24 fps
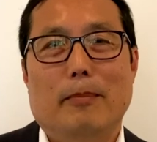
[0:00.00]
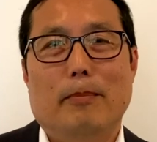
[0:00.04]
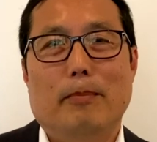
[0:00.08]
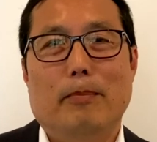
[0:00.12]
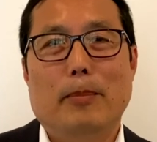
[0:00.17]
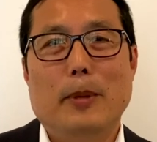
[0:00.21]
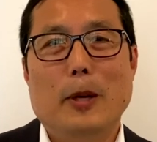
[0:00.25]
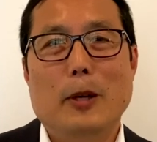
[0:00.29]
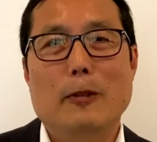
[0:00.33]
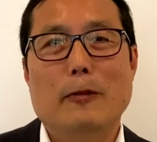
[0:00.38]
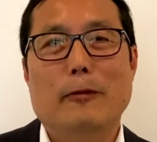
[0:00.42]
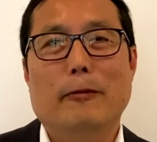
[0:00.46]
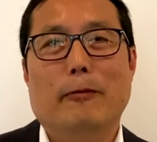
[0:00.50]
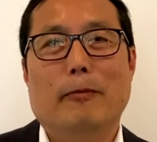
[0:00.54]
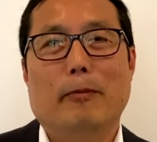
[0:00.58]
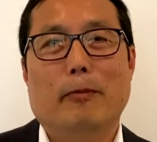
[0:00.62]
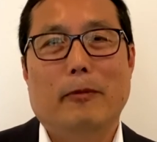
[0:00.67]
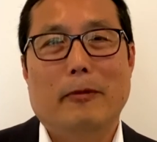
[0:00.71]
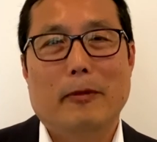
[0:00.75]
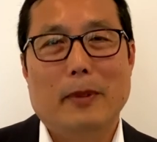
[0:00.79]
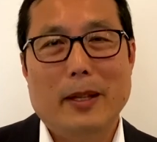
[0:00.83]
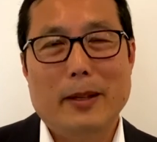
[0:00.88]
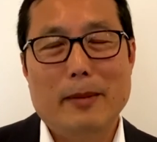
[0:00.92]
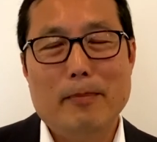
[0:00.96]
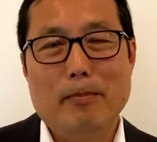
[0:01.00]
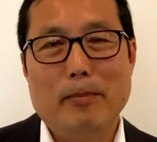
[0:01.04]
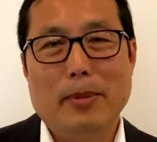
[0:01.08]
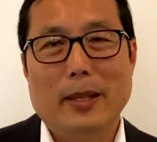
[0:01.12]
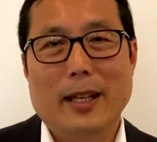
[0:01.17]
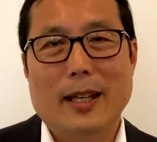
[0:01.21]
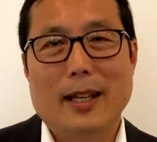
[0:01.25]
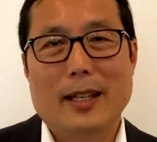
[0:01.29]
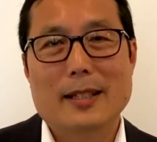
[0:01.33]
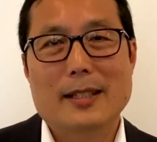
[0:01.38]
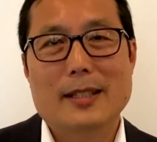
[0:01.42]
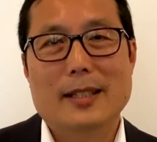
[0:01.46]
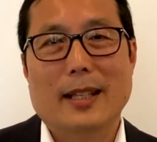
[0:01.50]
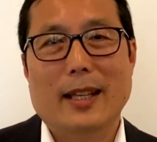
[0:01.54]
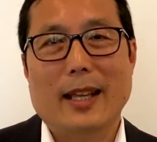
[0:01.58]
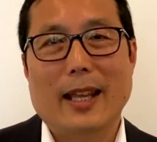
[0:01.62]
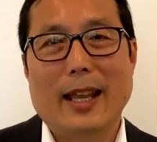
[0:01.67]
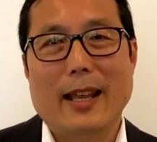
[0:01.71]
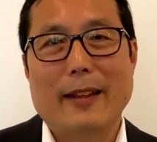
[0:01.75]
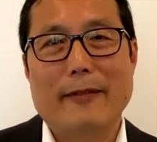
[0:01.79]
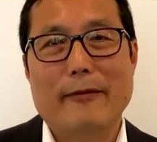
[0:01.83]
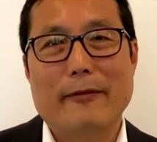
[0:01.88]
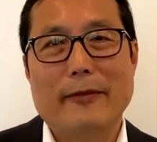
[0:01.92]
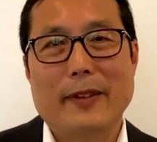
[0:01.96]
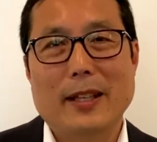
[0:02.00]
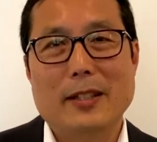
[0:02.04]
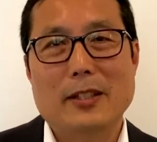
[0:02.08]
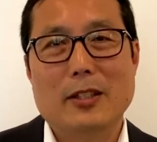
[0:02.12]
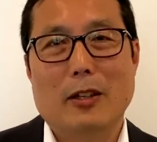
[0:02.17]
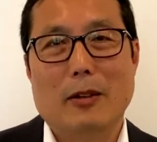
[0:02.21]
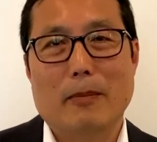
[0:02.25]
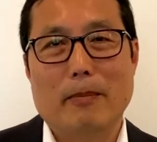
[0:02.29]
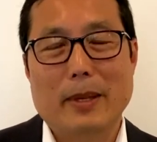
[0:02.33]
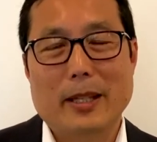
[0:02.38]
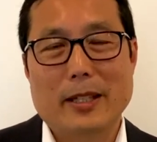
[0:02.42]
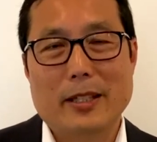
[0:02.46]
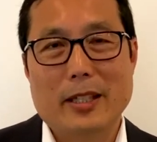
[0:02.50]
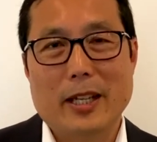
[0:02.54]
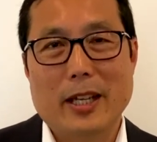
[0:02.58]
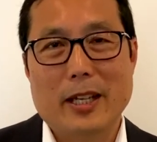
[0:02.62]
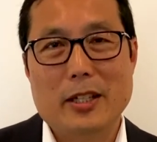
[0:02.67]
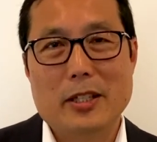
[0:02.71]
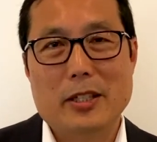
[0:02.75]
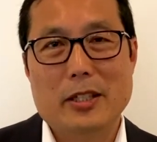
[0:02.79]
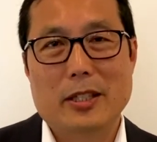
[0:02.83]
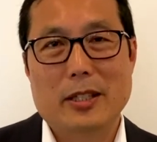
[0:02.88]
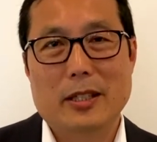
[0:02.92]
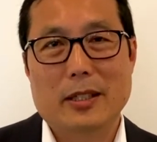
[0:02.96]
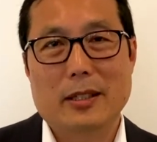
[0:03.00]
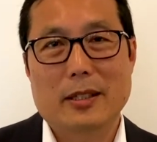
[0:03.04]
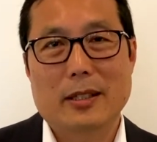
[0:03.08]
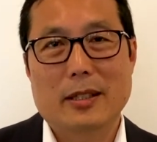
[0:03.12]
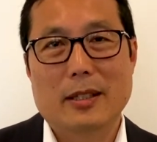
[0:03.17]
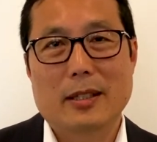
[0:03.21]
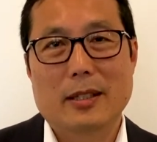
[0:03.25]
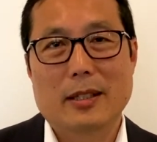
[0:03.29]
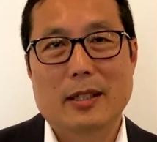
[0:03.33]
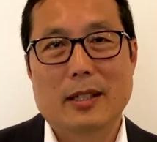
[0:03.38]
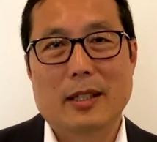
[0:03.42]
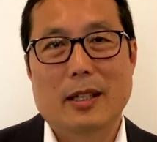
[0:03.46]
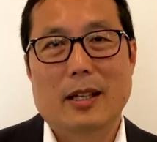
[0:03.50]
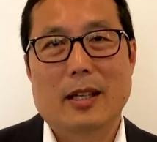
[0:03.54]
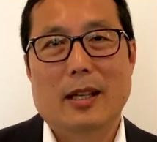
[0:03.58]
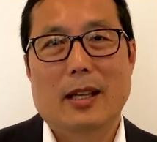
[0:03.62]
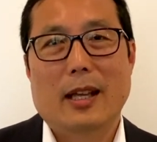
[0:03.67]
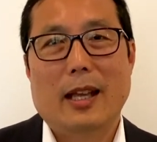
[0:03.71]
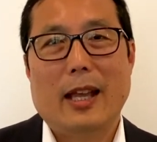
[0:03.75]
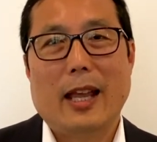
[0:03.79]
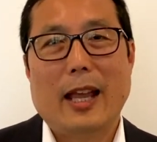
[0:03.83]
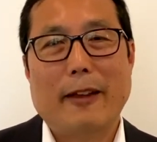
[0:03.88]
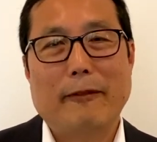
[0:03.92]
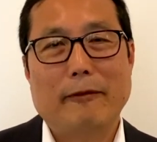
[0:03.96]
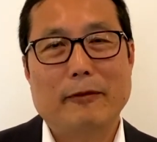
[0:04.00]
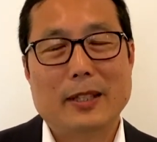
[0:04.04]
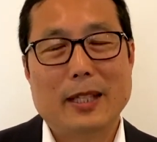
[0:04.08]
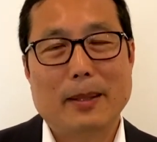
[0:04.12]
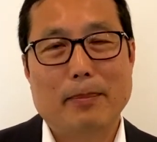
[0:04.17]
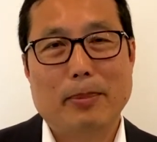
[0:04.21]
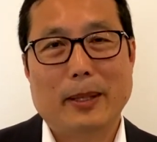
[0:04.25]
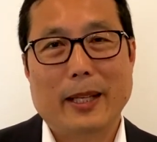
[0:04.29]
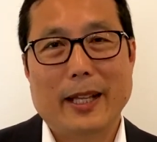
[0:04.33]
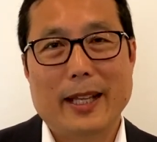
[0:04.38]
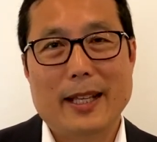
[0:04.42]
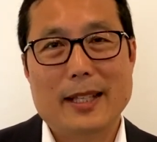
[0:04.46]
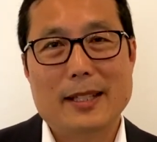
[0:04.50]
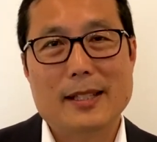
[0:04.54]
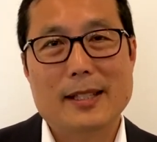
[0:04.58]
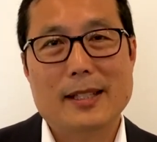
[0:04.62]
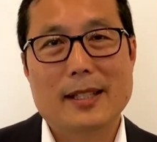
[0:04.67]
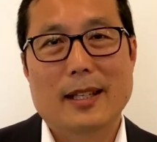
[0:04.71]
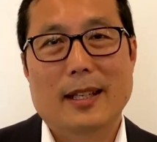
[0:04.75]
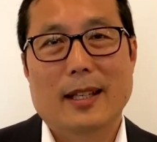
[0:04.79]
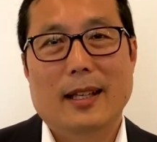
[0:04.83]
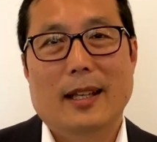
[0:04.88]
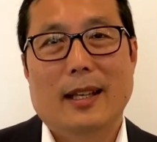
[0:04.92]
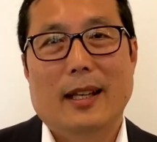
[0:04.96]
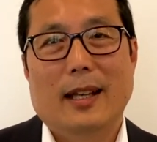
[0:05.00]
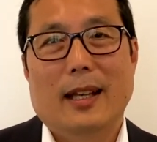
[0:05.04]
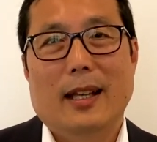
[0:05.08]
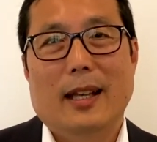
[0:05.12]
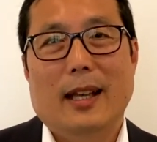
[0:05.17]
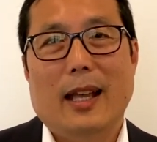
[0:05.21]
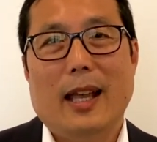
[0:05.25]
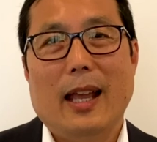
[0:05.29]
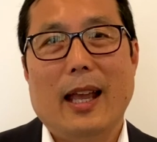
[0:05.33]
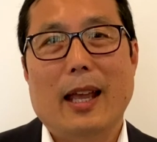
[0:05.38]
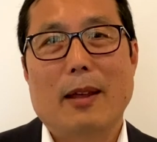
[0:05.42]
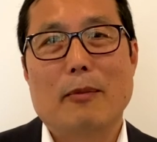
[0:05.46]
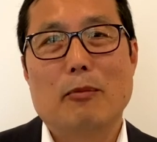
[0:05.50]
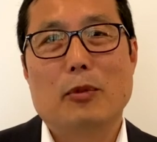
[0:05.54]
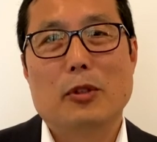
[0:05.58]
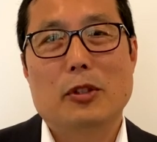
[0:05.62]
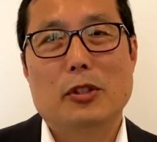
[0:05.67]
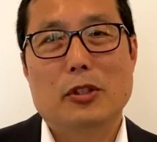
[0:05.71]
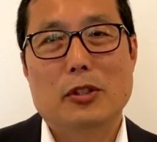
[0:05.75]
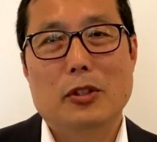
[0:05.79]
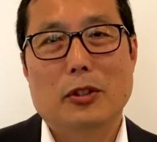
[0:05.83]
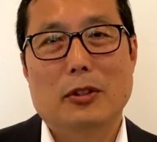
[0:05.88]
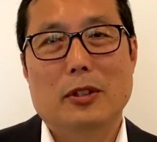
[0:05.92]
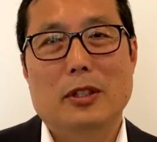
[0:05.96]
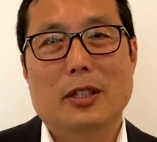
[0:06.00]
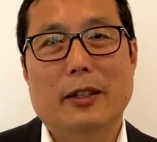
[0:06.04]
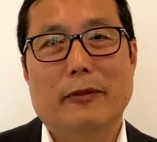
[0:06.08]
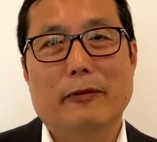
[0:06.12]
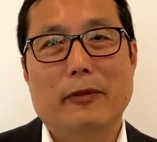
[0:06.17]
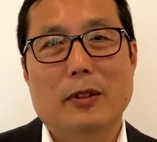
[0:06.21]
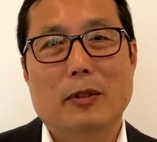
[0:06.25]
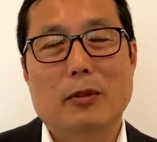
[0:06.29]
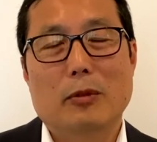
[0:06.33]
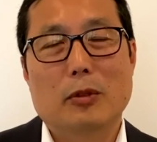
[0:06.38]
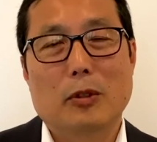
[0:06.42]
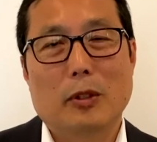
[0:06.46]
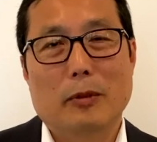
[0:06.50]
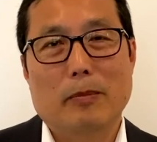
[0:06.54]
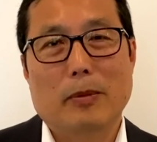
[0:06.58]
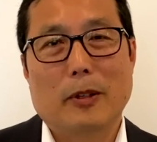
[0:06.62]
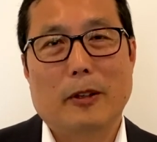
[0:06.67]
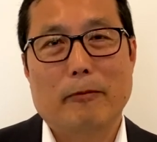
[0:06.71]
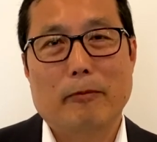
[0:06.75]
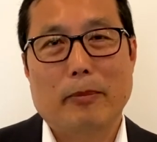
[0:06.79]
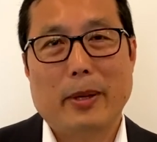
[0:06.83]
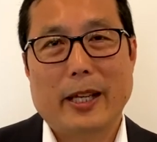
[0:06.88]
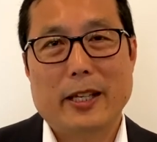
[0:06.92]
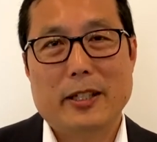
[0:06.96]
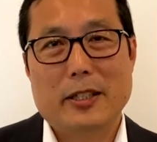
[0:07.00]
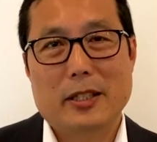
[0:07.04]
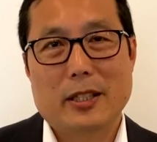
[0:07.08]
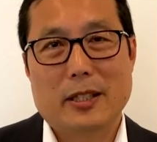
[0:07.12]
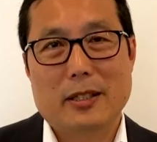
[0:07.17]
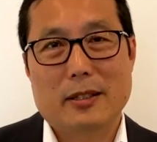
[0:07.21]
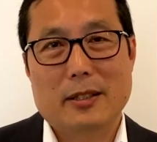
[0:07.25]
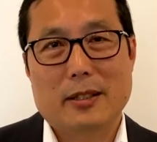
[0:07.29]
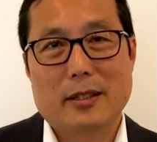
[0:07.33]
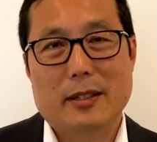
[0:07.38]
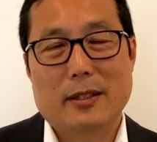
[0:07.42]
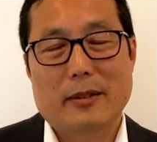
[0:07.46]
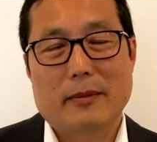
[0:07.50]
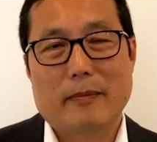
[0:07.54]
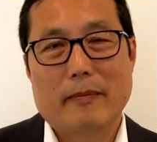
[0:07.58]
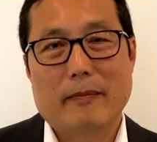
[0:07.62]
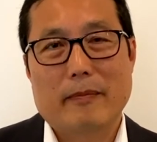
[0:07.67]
both implants and fat augmentations have their place and will suit different group of patients.